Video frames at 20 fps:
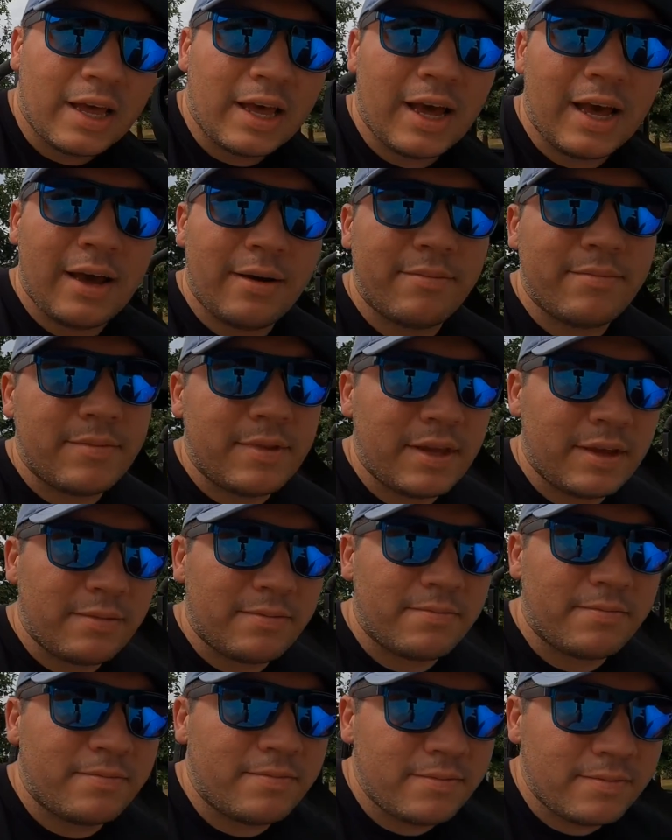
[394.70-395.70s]
They
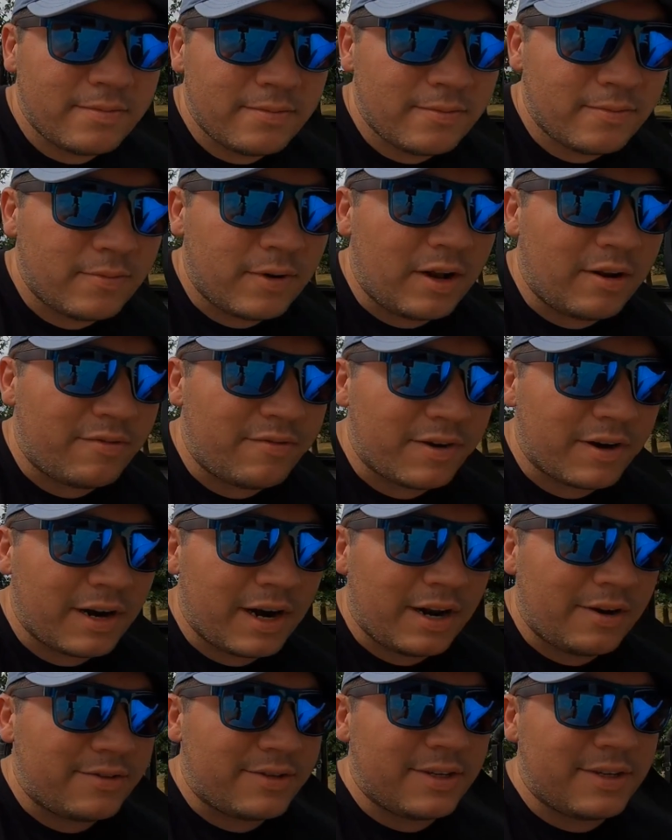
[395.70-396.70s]
wanted to figure
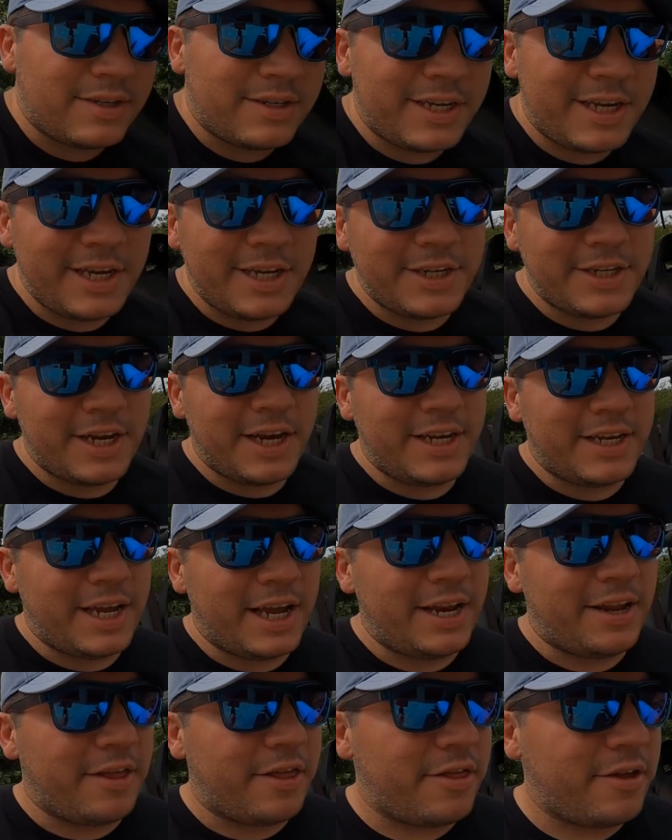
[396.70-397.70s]
out it was a TJ
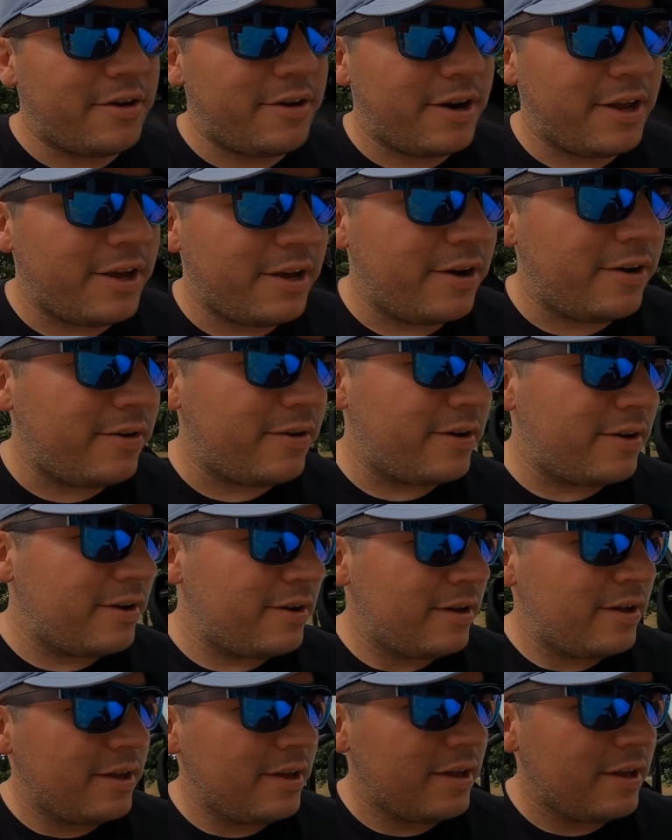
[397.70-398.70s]
Dana 30 yoke,
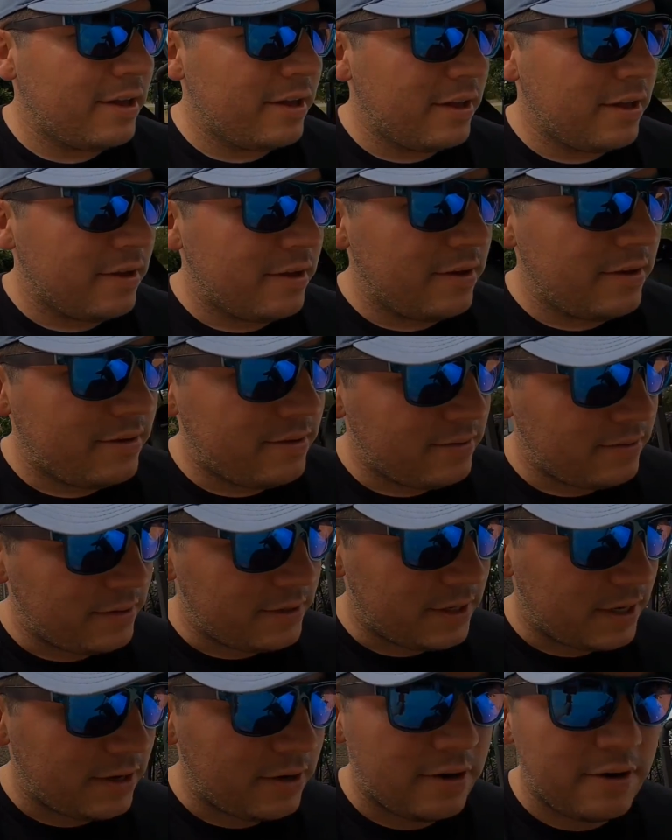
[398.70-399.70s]

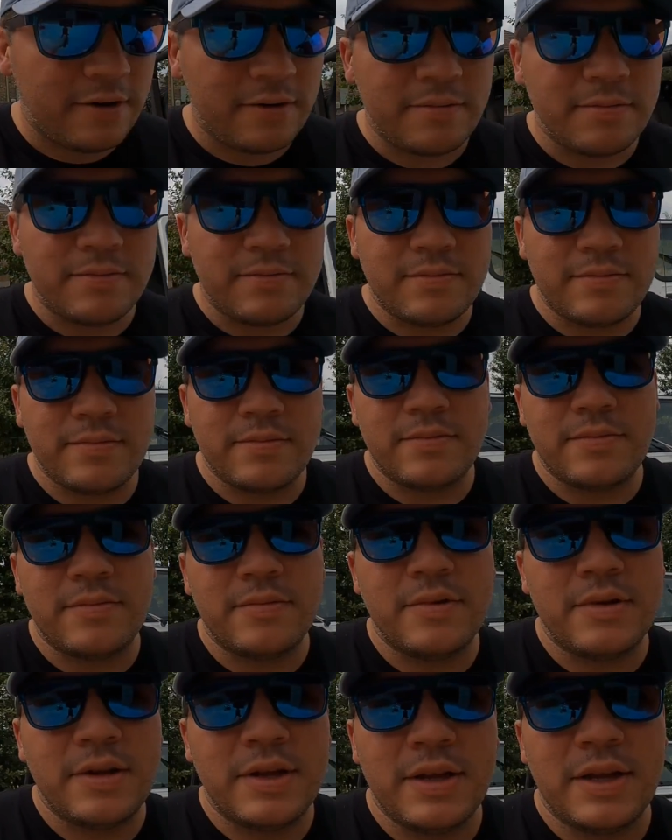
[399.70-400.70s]
which I don't know
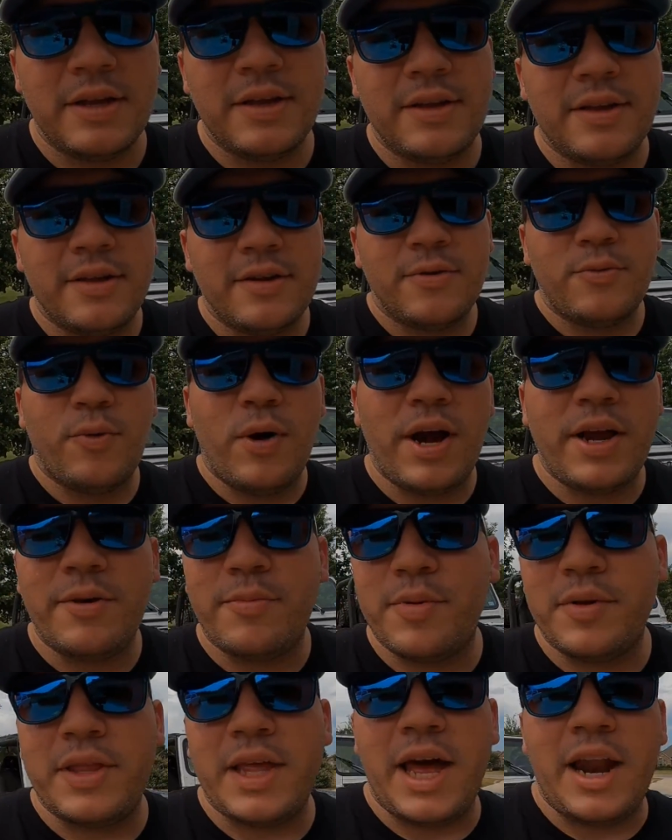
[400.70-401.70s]
why
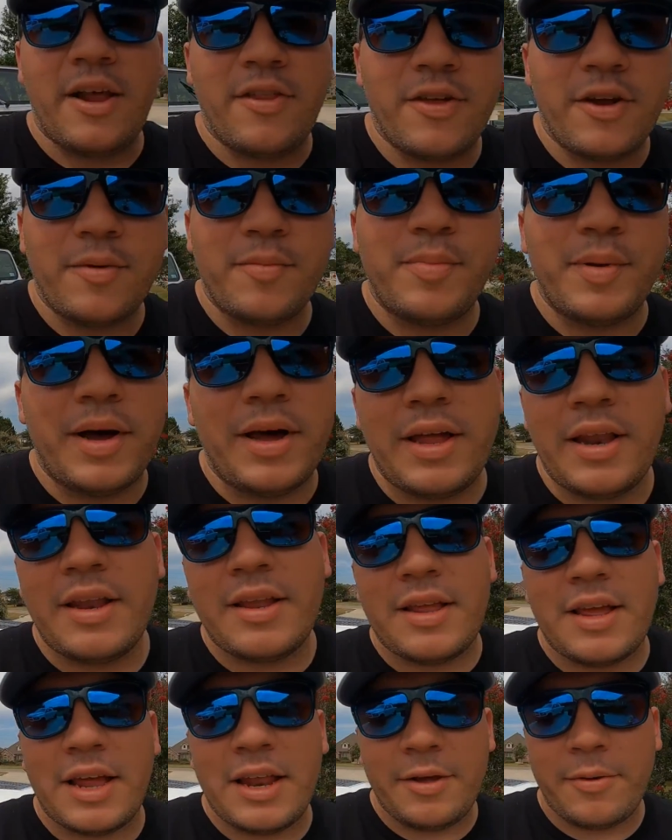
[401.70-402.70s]
you'd put that on there, but
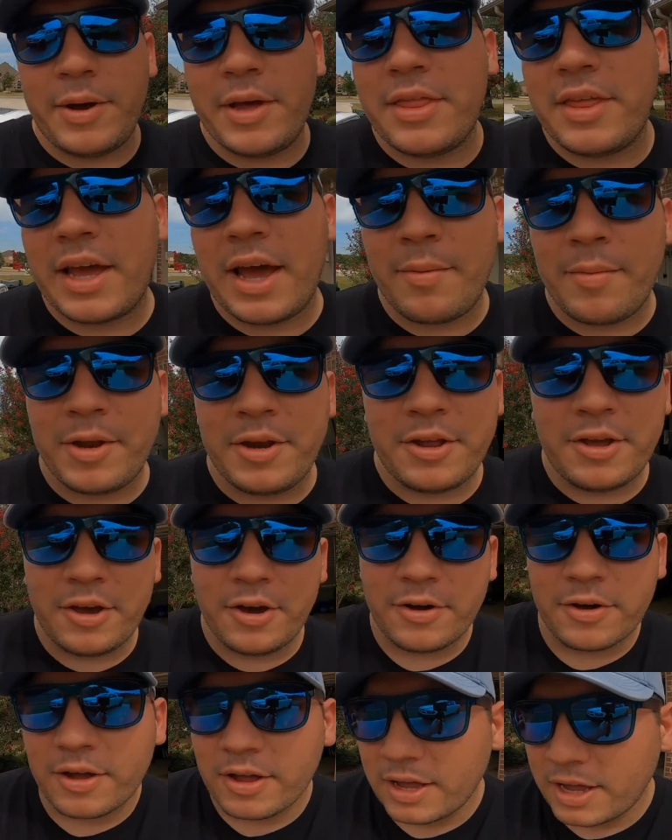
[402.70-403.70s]
anyway, they got me a new
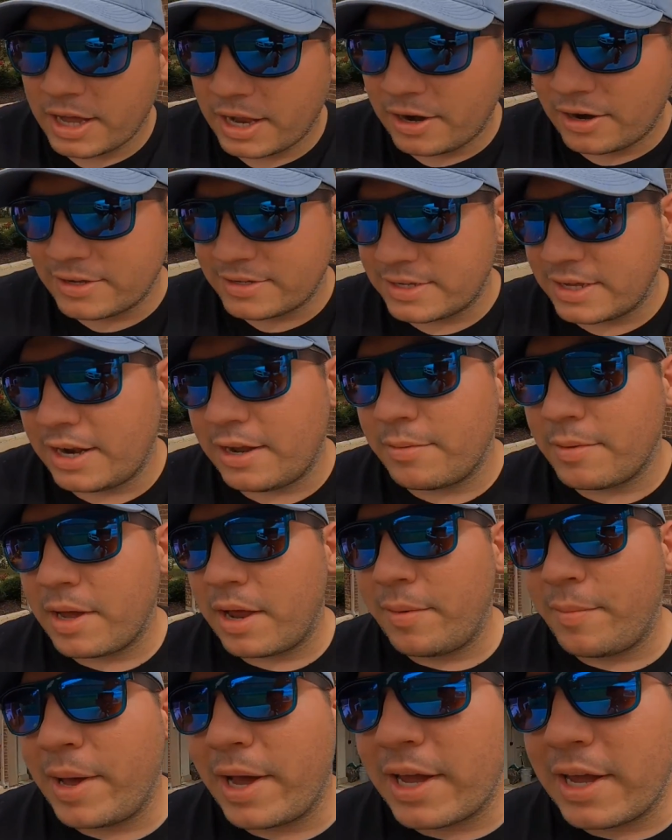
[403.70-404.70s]
yoke, got it all set up,
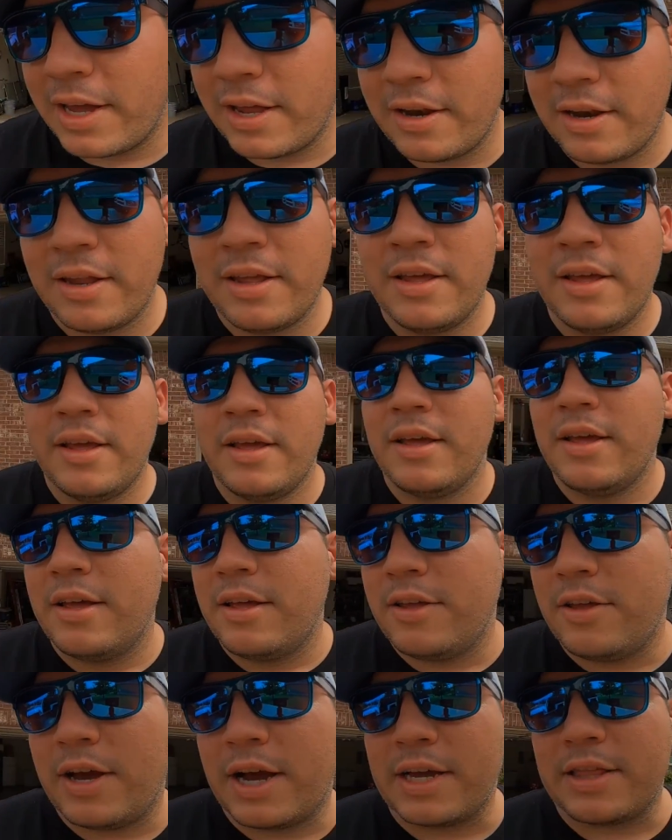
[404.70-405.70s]
got it back in.
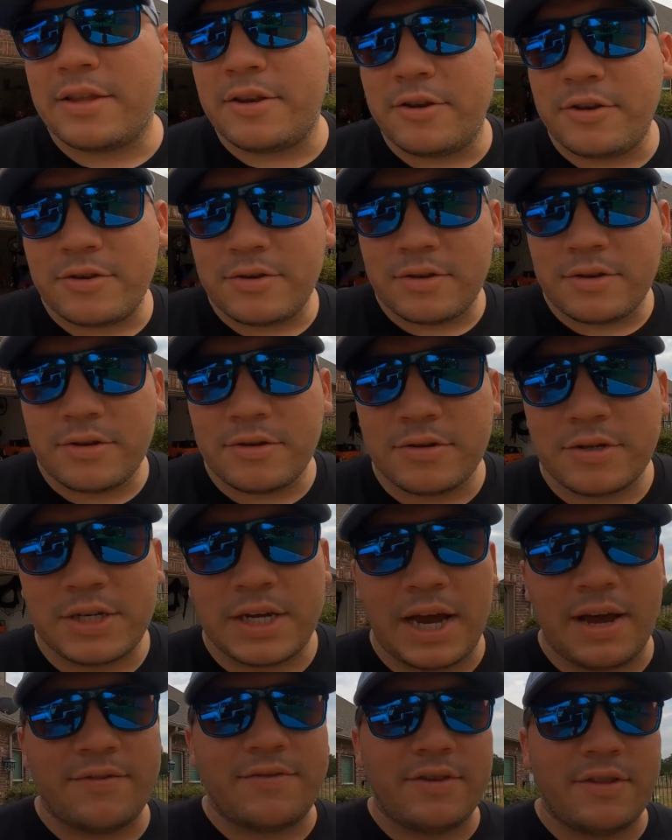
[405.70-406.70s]
Yeah, I got the new
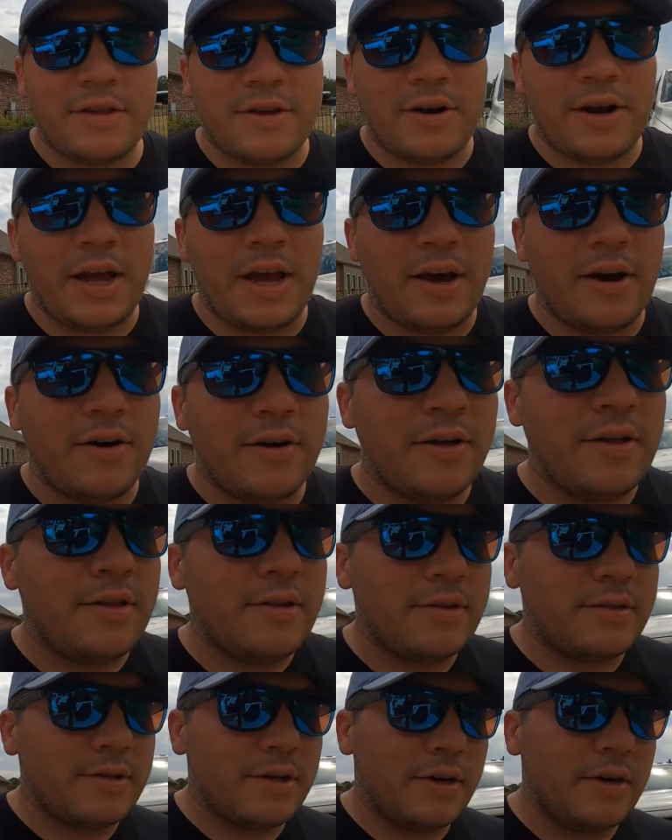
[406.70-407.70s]
shaft in there now,
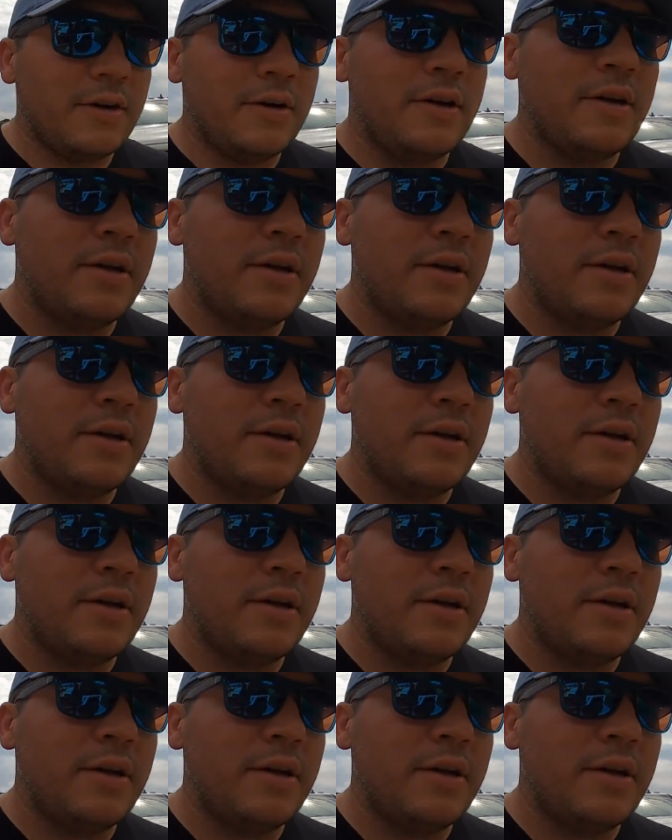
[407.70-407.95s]
so